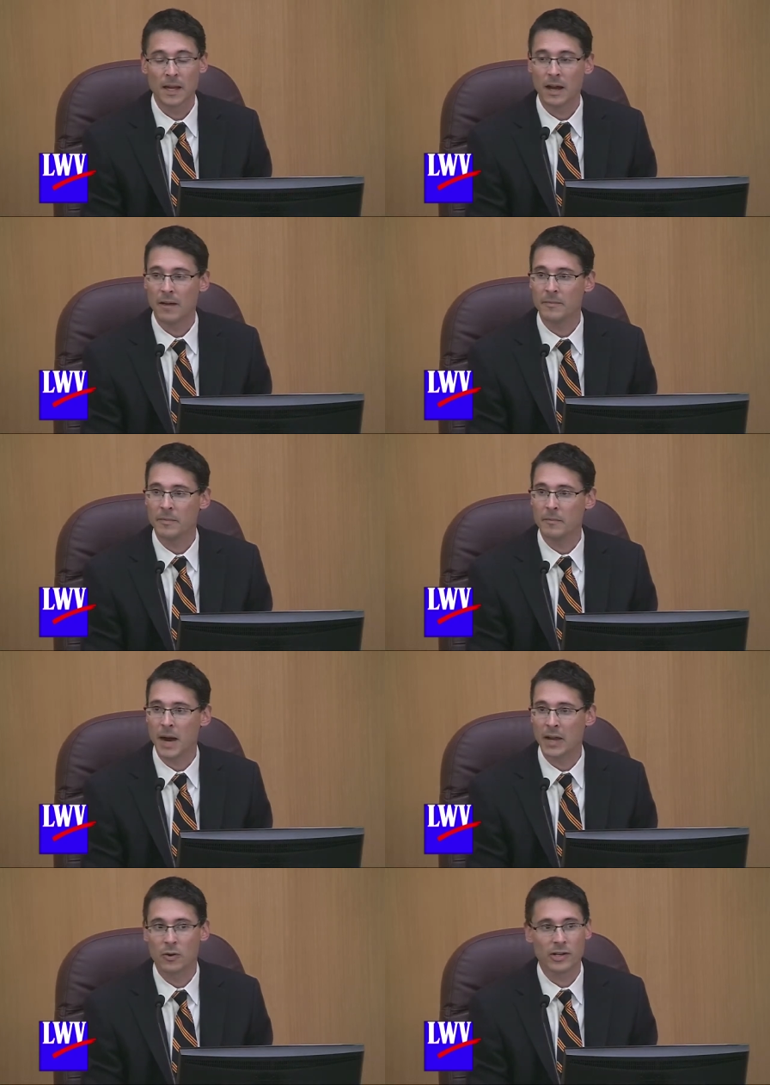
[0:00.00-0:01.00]
Um,
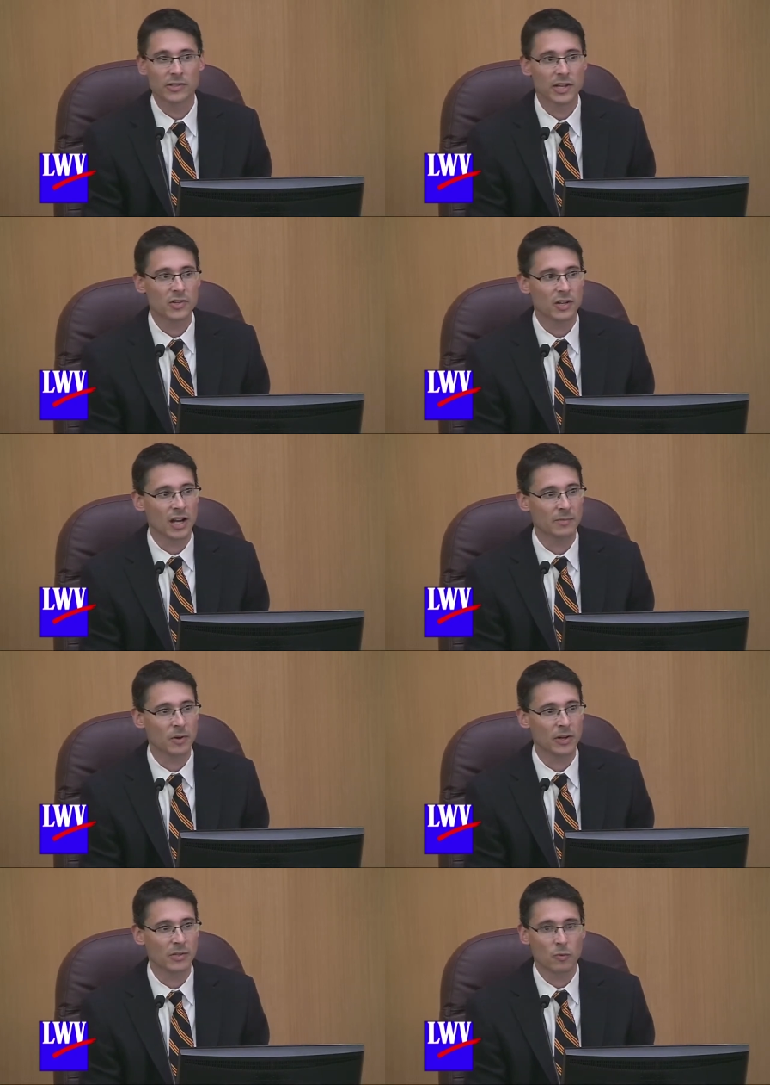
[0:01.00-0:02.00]
my organization,
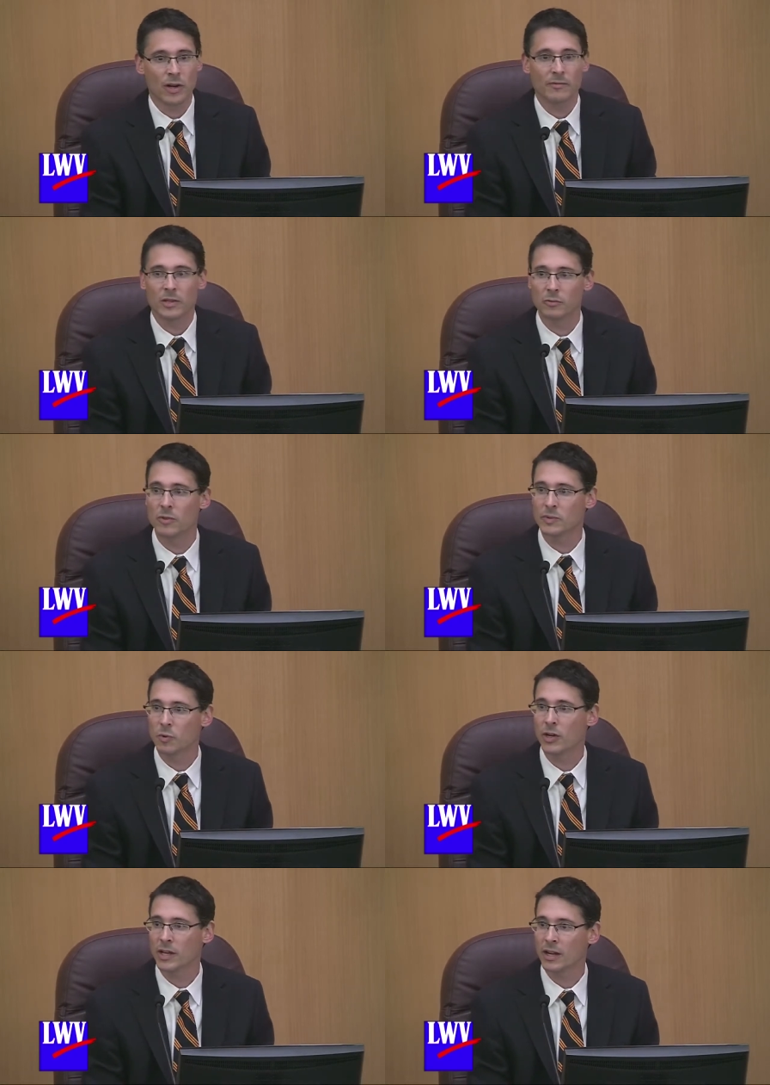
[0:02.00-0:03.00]
OSPIRG, is one of the groups
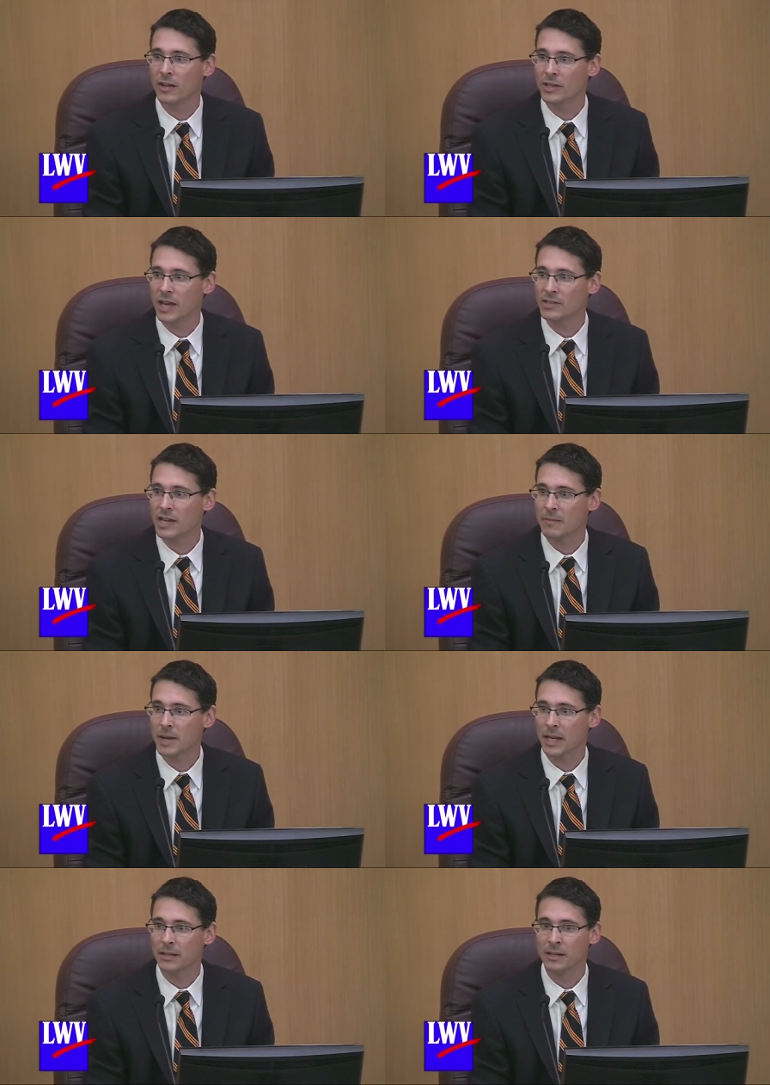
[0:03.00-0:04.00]
working on the Yes
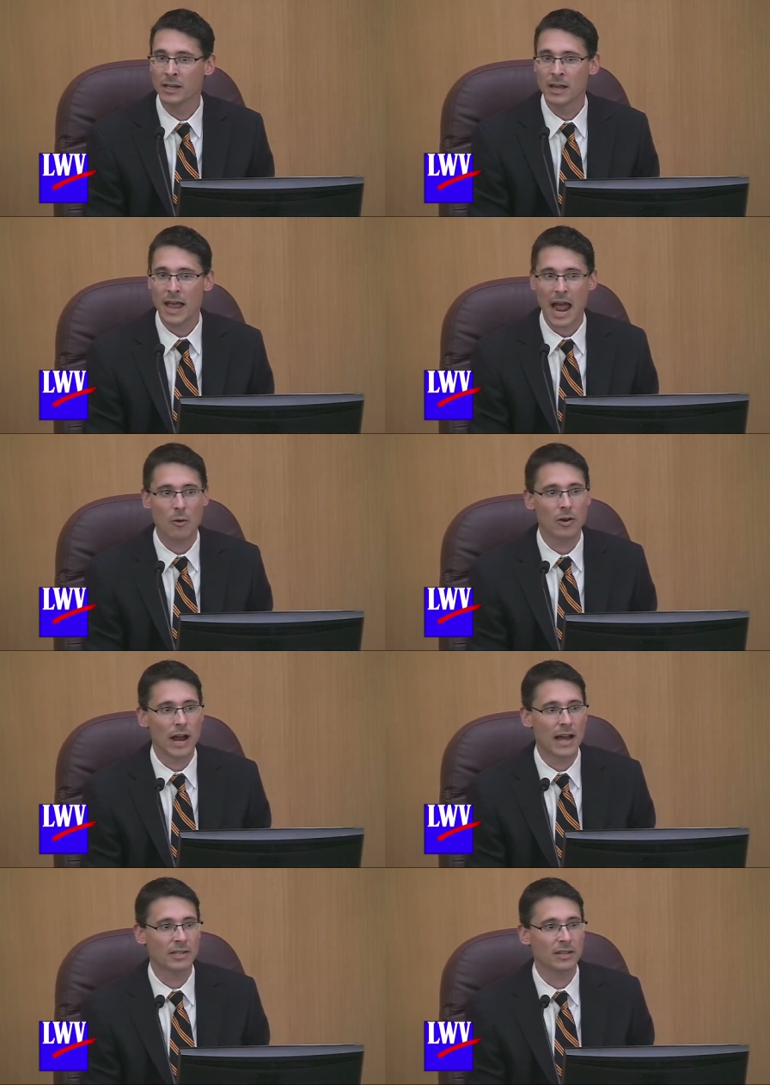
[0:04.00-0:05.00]
campaign. Our
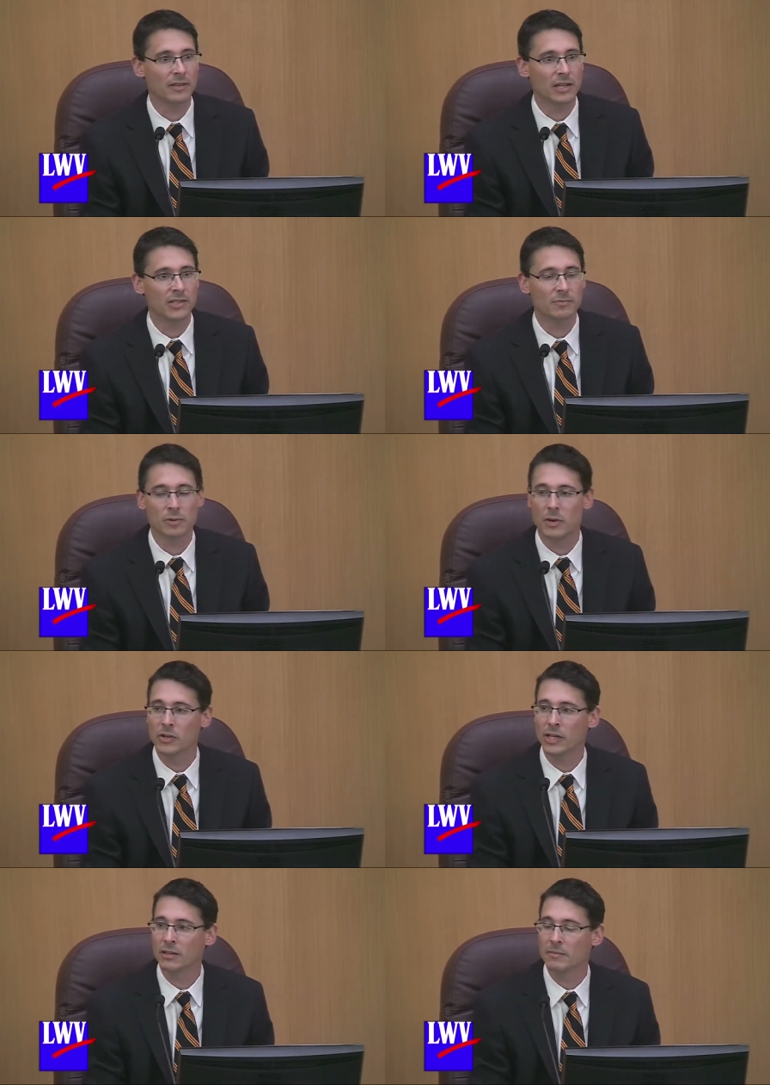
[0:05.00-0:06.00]
activities
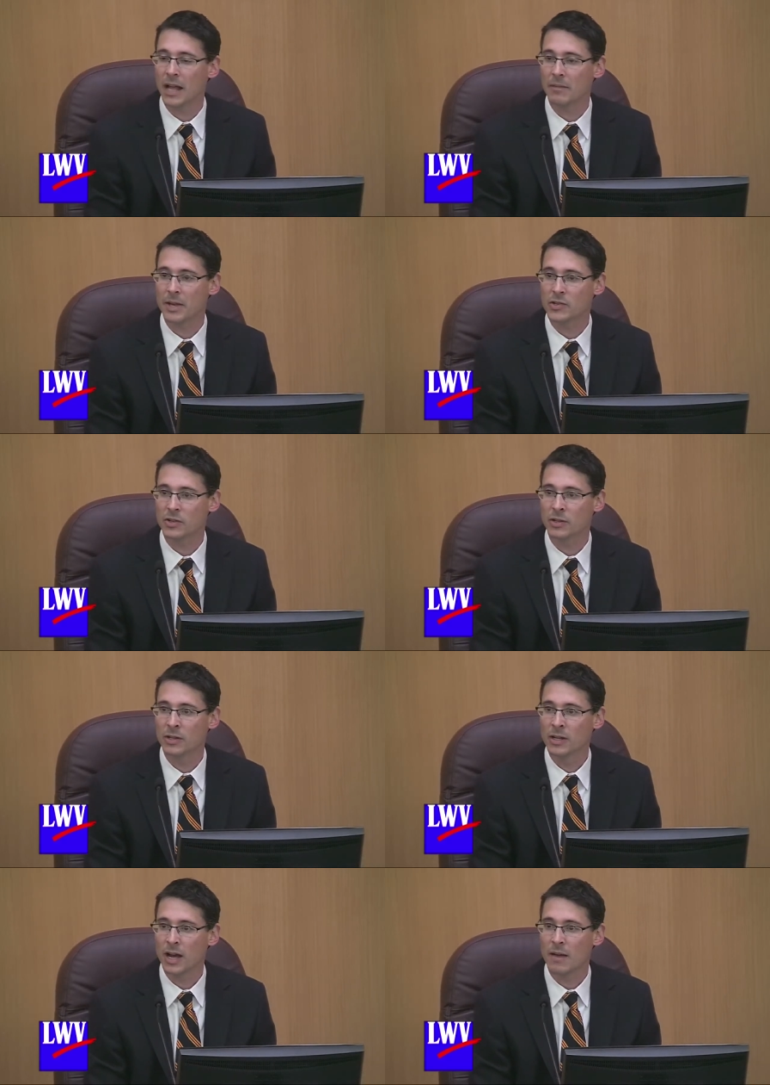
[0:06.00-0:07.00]
promoting the ballot measure
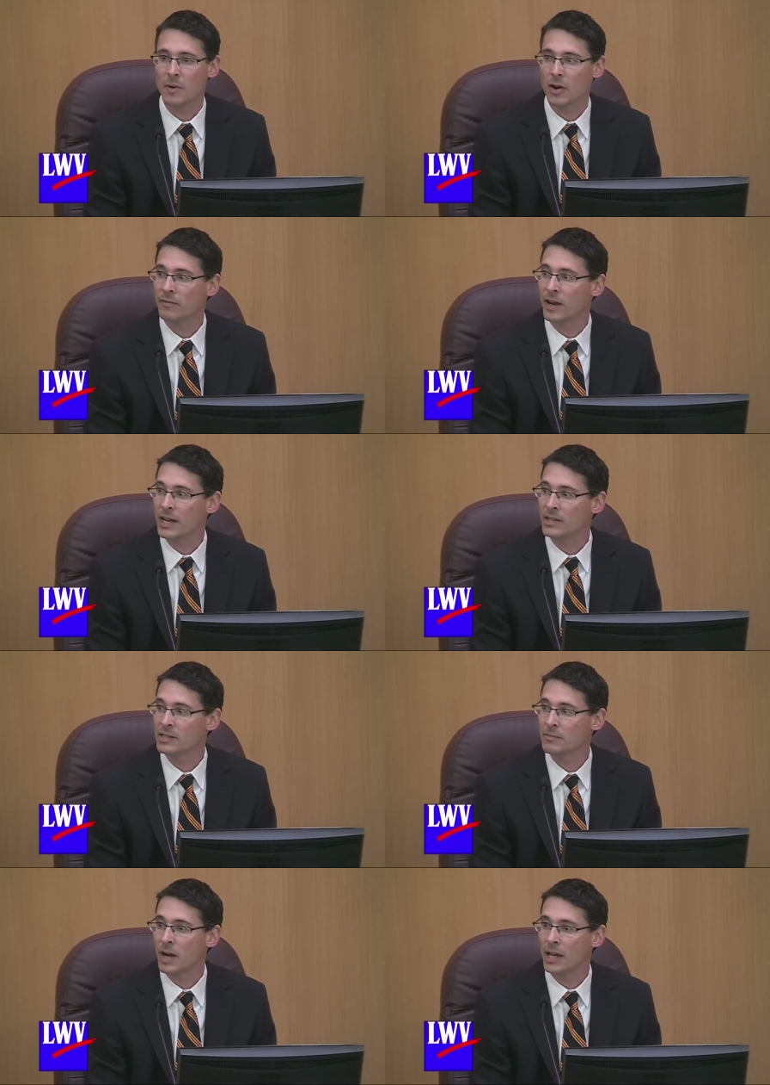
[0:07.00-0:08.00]
um, are
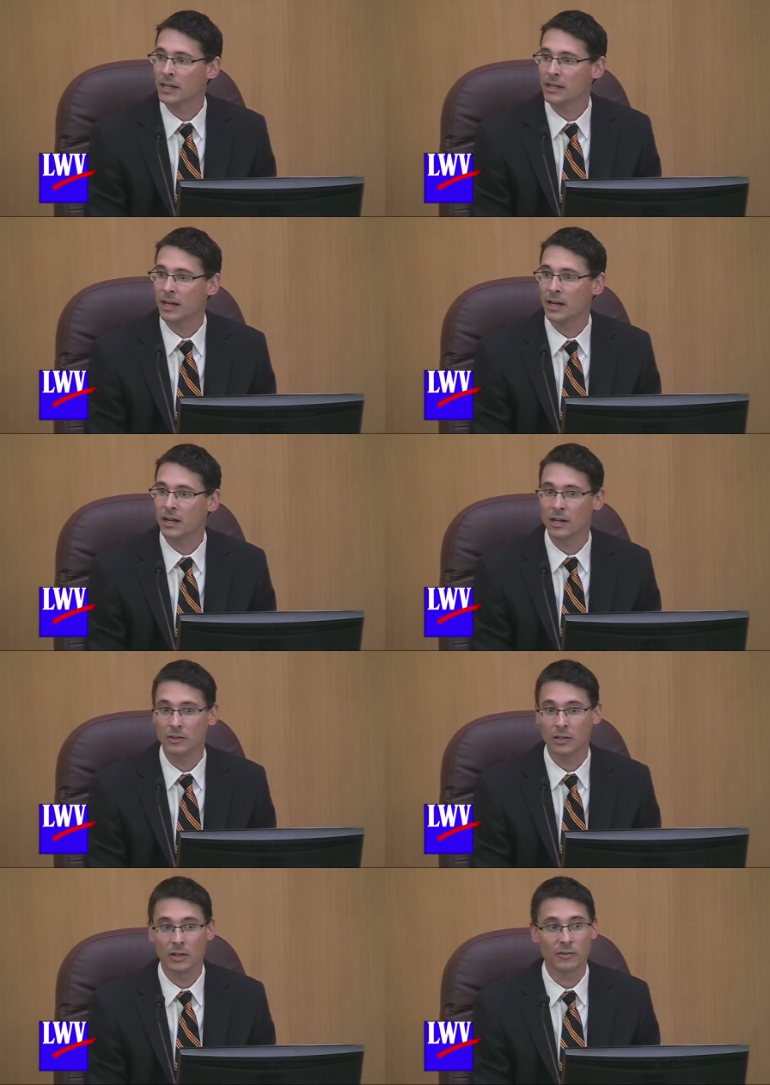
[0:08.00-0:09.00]
financed by uh, a
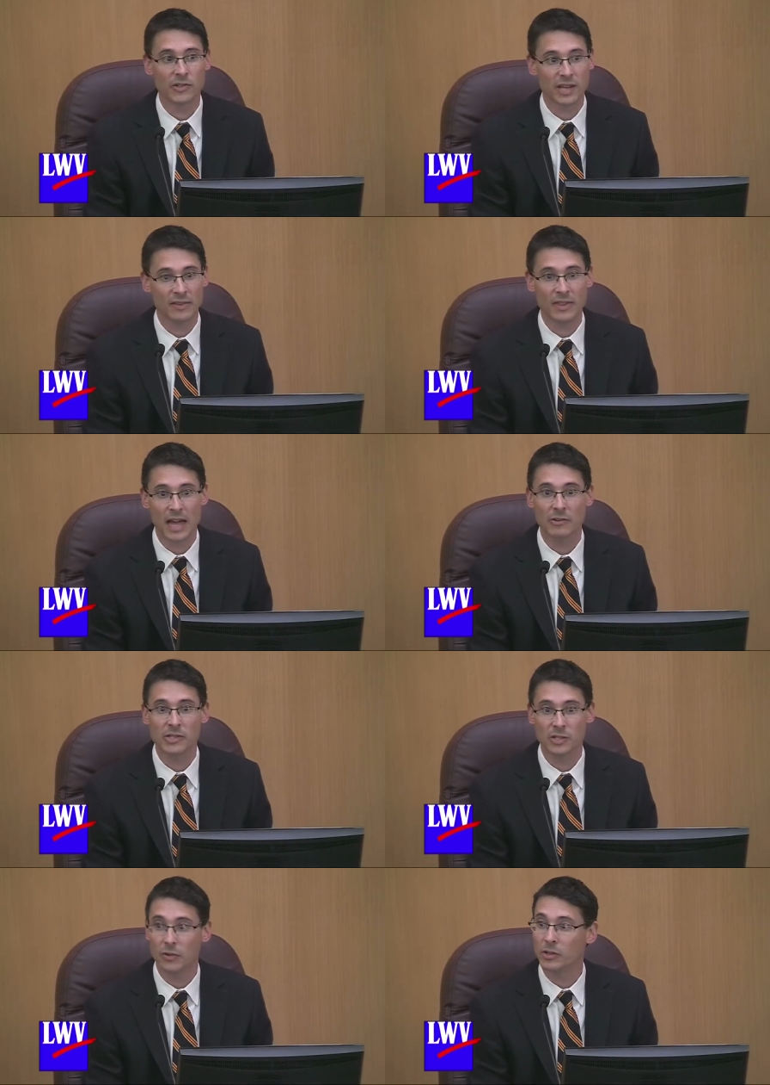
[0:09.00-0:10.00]
little over
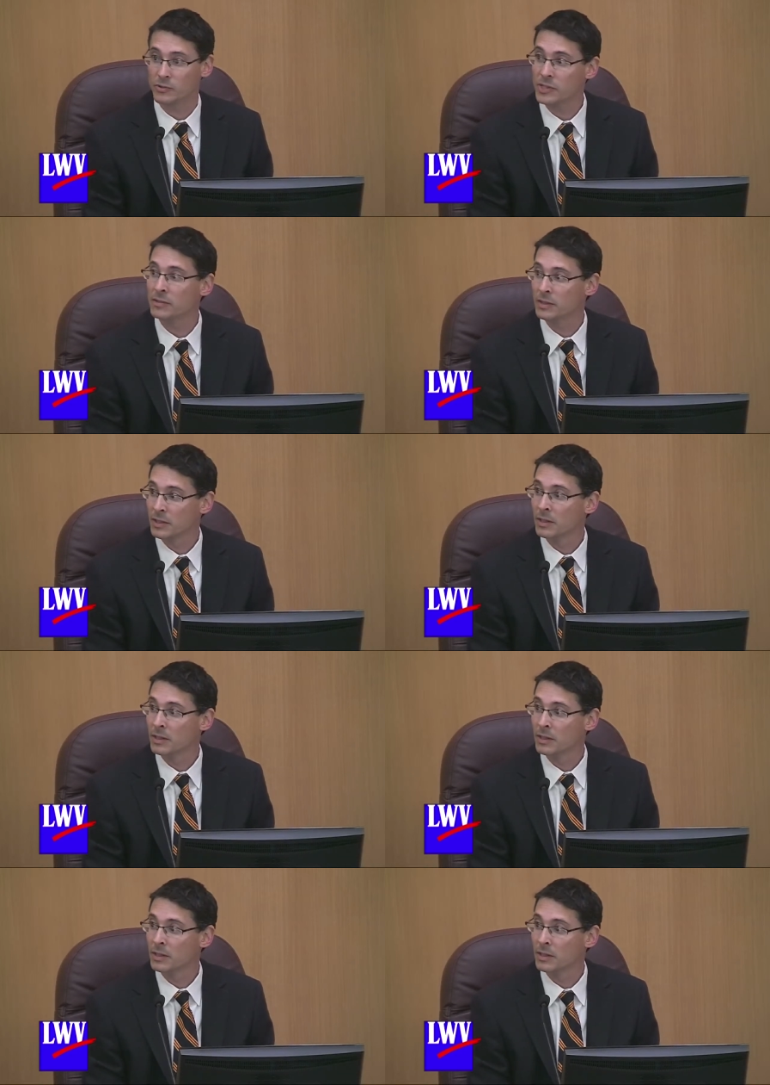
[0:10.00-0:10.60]
7,000 donors.